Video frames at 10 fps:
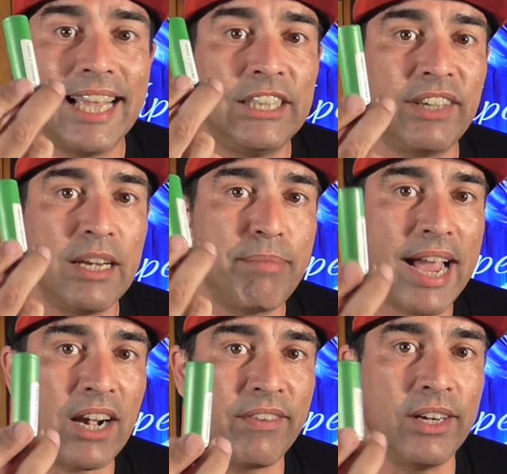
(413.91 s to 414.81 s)
high drain
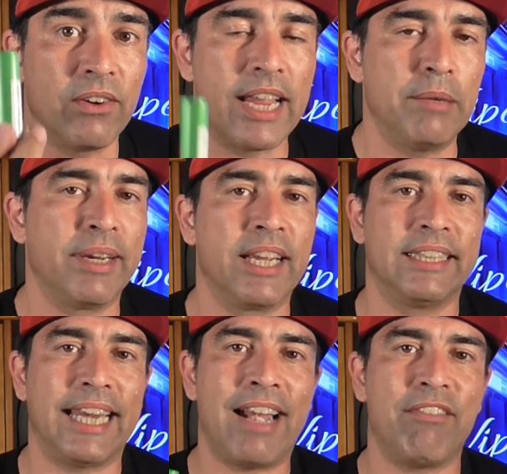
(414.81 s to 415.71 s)
battery, okay?
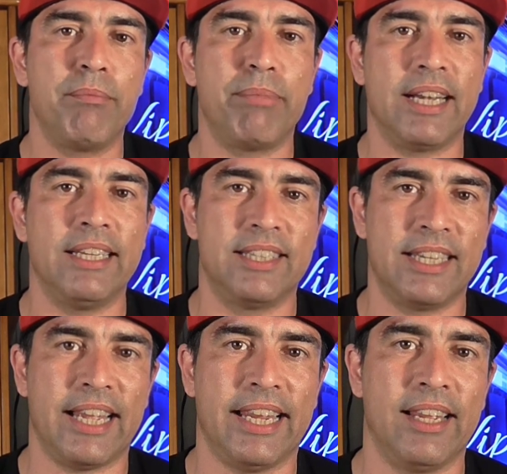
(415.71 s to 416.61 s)
Because everybody
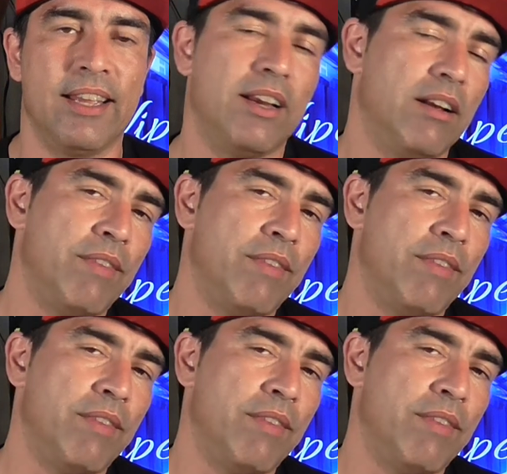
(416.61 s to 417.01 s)
today,